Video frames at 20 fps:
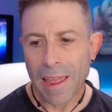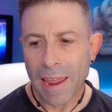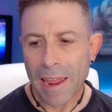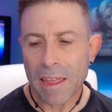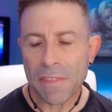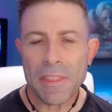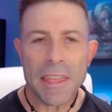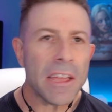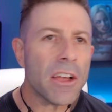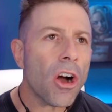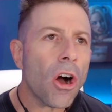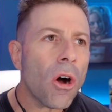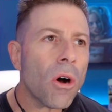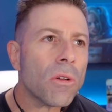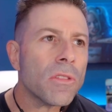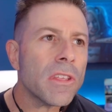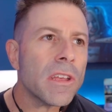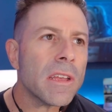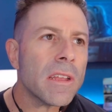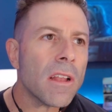and they
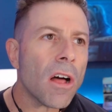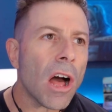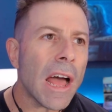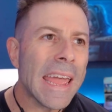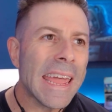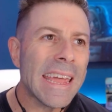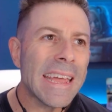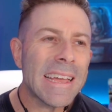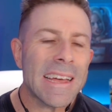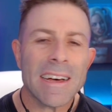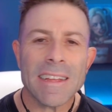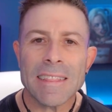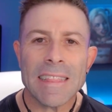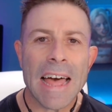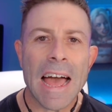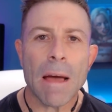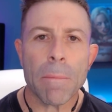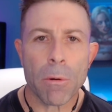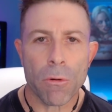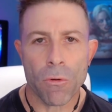called it a
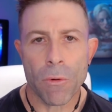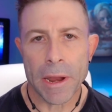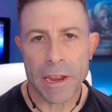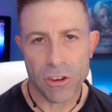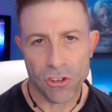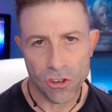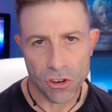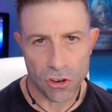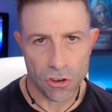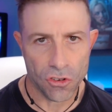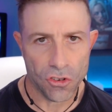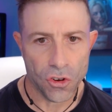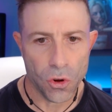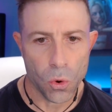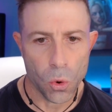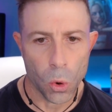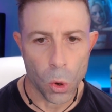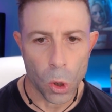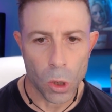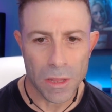collaboration
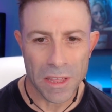tool.